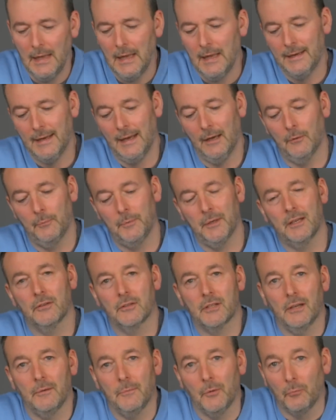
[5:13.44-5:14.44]
Now,
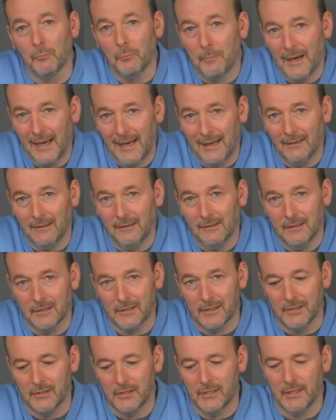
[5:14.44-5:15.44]
because I'm on PAL, as
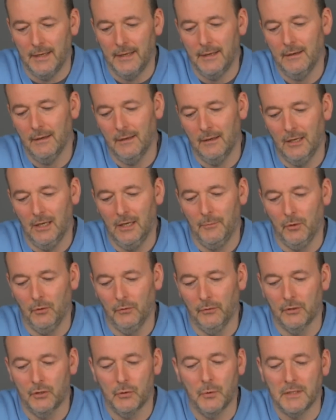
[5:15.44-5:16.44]
I say, I'm
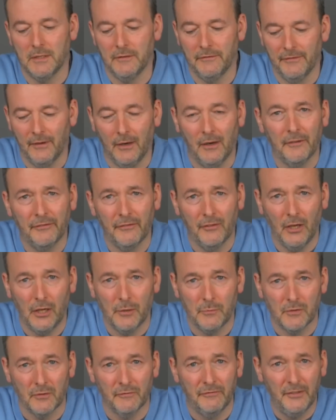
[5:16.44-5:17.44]
on 25
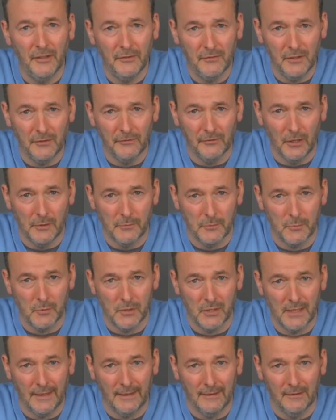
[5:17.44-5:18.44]
frames and 50 frames per
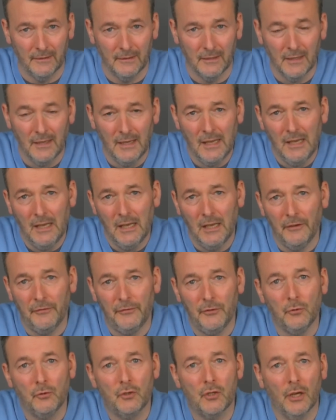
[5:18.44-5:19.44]
second. If
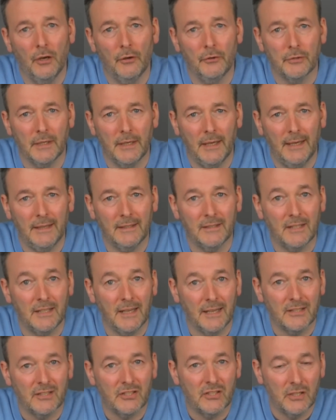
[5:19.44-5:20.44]
you chose
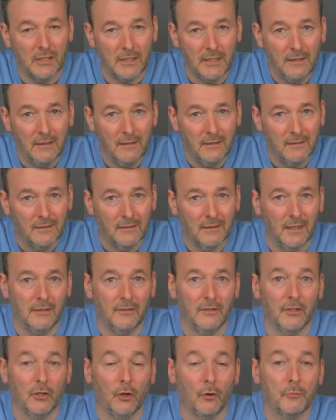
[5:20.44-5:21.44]
NTSC,
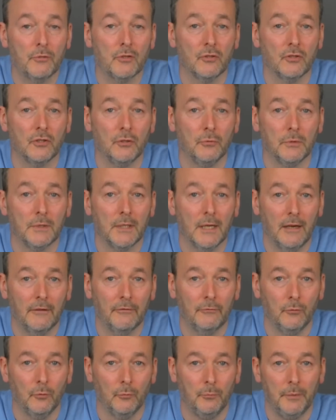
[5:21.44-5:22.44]
then the options you would
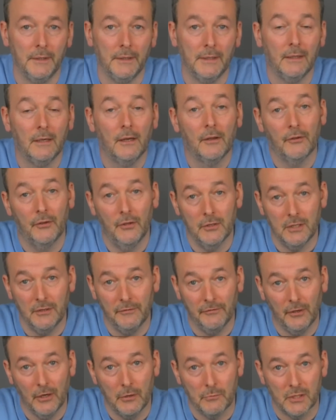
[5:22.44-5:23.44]
have would be 30
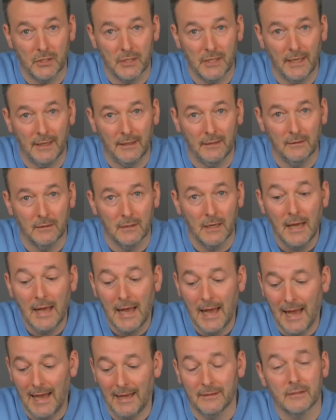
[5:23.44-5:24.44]
frames a second
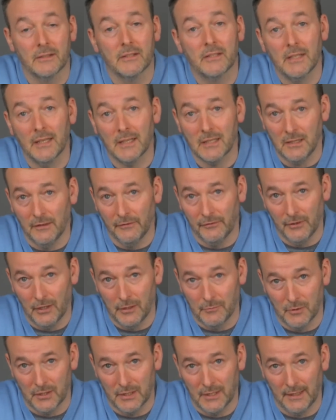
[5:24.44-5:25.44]
and 60
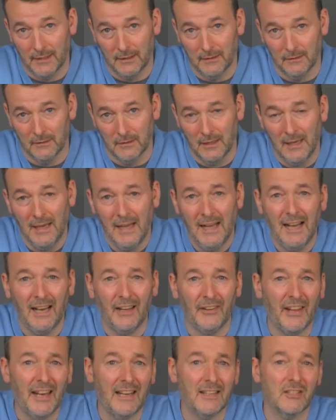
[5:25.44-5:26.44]
frames a second.
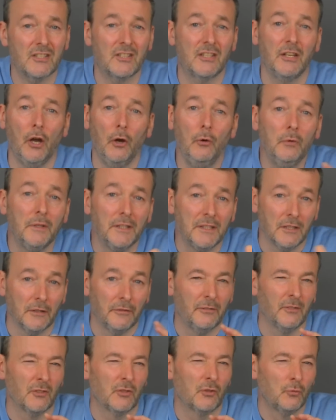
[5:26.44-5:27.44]
And that's the only
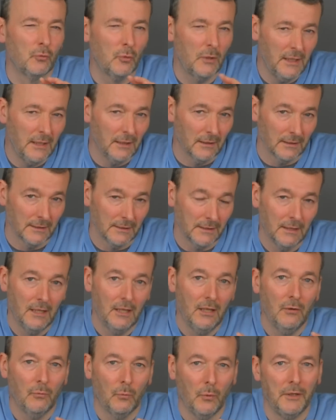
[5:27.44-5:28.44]
difference really
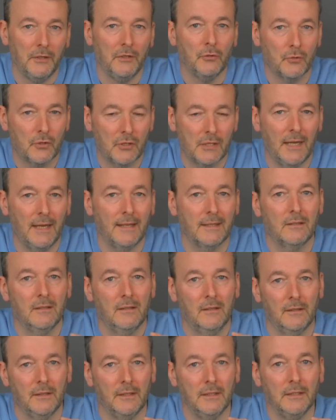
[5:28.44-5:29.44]
when you set
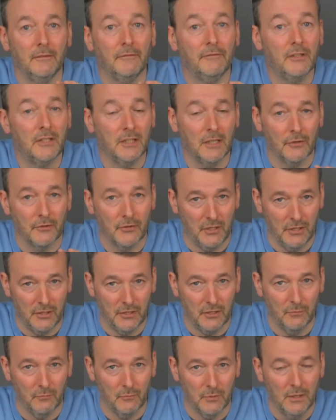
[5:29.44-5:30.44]
the video
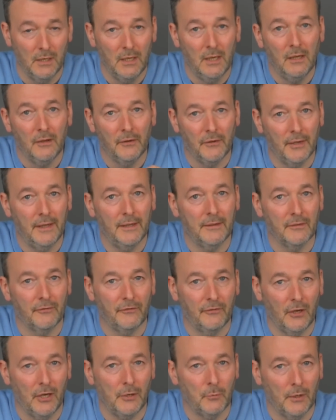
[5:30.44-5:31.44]
systems. They're the
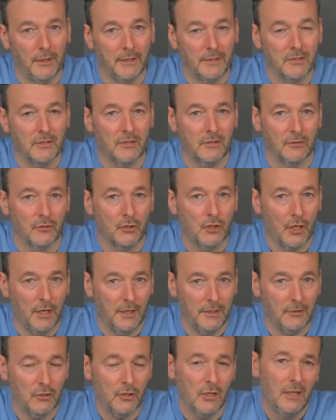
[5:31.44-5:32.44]
frame rates that
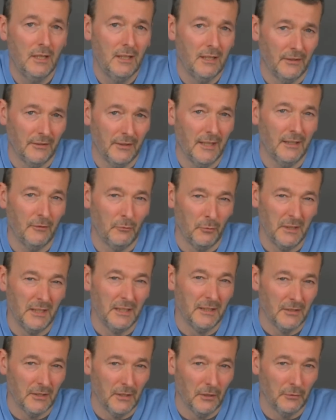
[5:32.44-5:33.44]
change, and they're
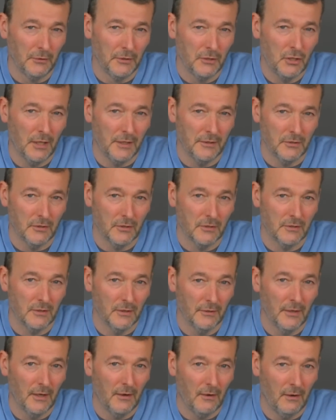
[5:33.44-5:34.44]
really the only changes
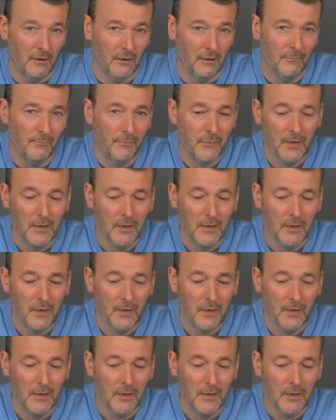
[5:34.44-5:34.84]
that there are.